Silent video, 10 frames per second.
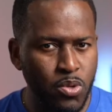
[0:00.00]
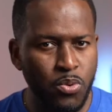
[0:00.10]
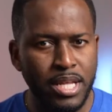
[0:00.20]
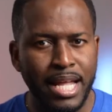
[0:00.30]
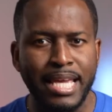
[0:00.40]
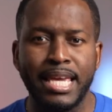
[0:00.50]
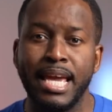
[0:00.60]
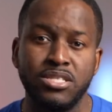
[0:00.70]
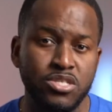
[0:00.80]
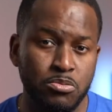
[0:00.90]
doing. I
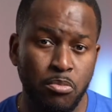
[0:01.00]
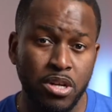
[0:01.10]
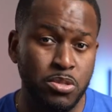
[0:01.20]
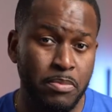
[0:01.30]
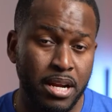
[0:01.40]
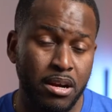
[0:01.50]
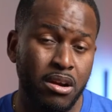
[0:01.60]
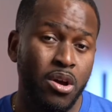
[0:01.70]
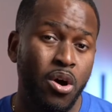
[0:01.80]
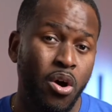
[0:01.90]
gauge it much
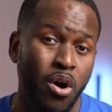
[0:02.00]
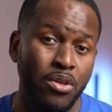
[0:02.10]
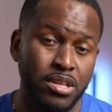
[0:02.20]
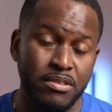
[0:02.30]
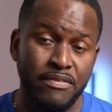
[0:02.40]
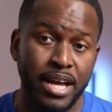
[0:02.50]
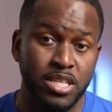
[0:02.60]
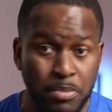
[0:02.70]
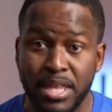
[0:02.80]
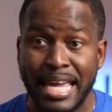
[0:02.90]
better on the
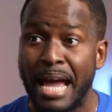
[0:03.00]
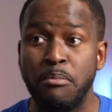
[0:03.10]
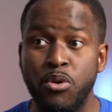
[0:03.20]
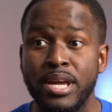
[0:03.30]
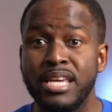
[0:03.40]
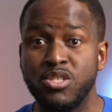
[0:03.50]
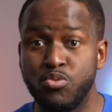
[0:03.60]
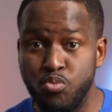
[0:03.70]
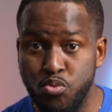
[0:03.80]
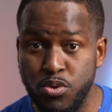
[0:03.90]
device. But the camera is
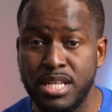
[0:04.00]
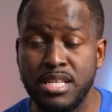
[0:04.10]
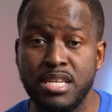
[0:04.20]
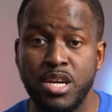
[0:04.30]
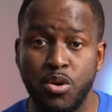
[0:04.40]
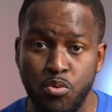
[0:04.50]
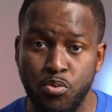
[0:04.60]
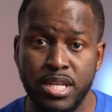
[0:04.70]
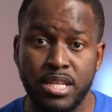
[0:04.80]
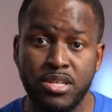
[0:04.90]
really,
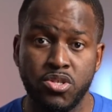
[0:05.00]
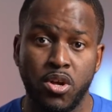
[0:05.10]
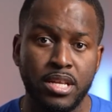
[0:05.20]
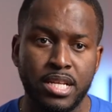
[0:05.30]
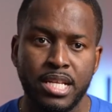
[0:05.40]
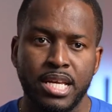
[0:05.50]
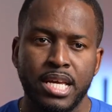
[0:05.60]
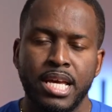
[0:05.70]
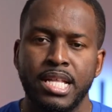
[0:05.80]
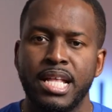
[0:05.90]
really solid.
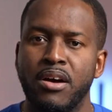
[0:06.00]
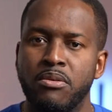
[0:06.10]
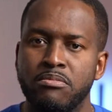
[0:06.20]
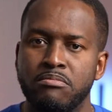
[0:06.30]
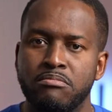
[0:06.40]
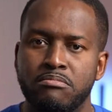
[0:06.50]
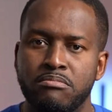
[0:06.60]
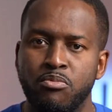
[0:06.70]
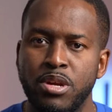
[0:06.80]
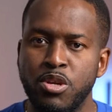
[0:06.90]
Now,
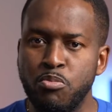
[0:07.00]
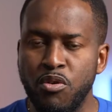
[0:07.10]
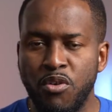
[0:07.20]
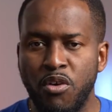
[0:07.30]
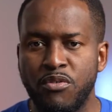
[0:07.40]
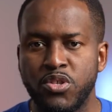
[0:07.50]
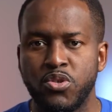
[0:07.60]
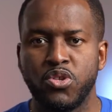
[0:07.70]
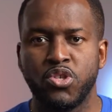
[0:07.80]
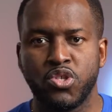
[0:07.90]
when you move over
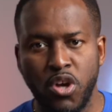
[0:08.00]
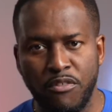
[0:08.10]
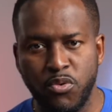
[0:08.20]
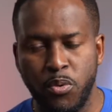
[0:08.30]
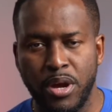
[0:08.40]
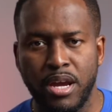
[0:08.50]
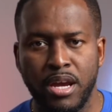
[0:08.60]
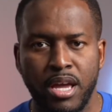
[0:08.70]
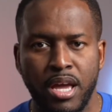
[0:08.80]
to the software,